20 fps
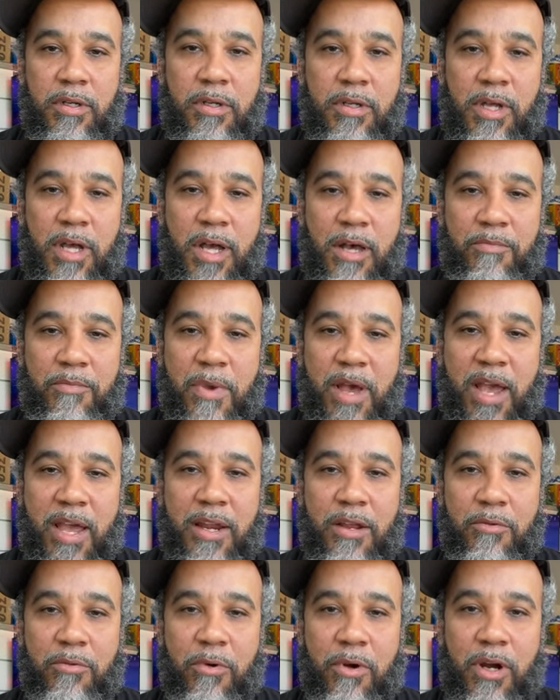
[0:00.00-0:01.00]
I made
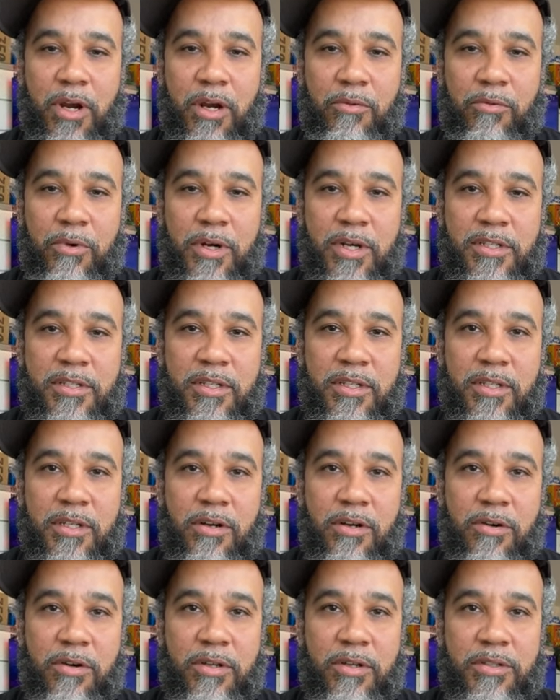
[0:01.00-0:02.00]
it where it wasn't
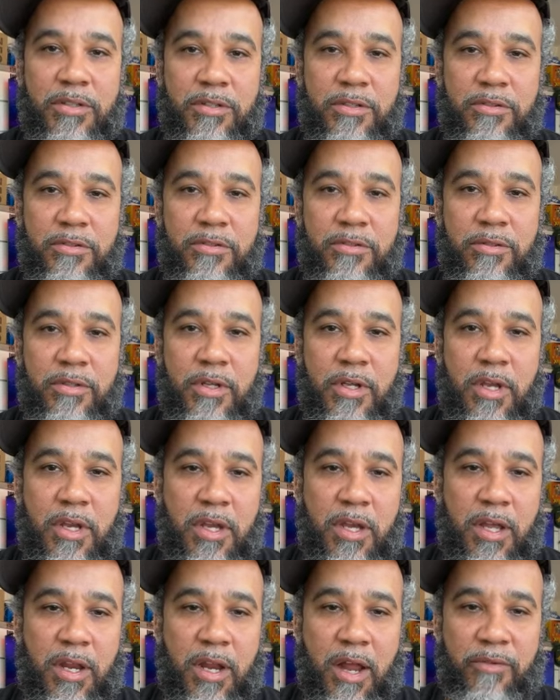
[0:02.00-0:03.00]
going to,
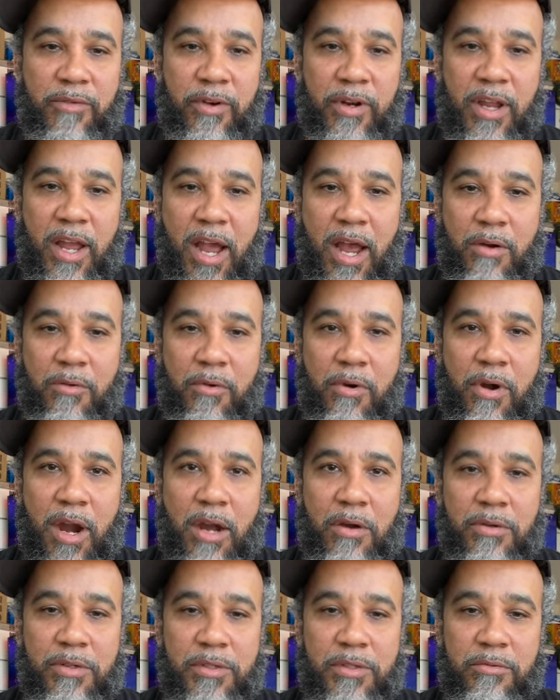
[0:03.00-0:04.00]
and I forgot where
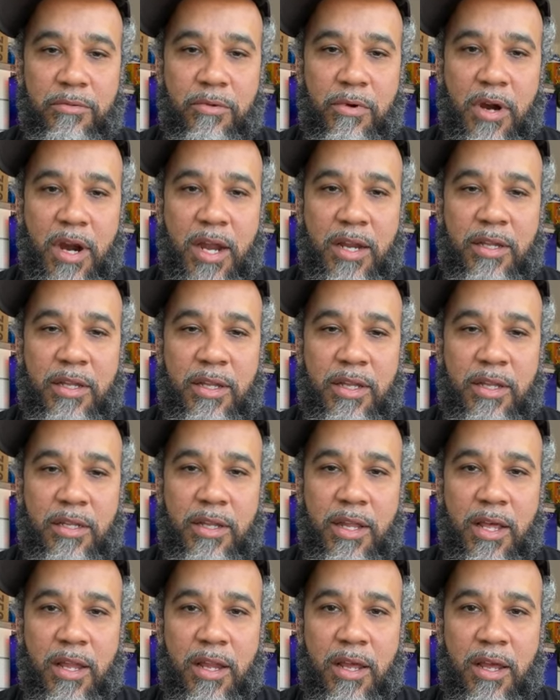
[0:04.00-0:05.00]
I was where I did
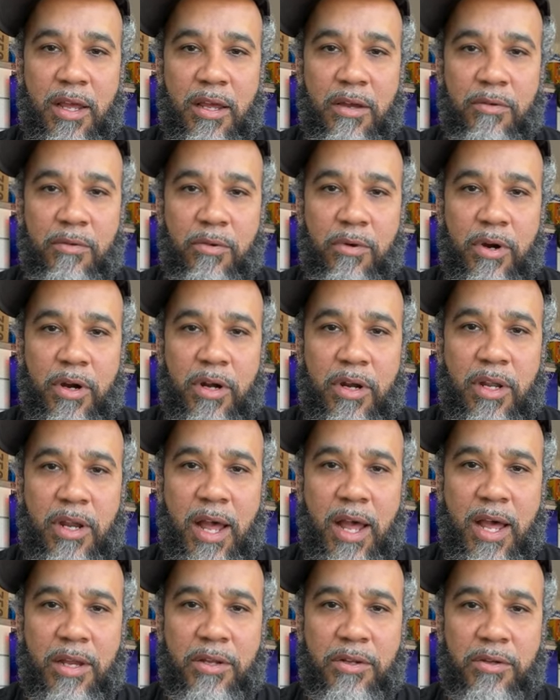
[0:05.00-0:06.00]
that at. Where did
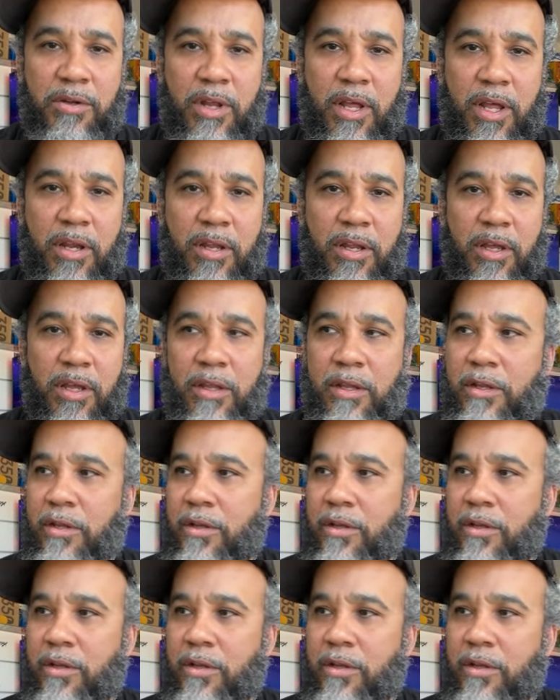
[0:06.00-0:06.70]
I do that at?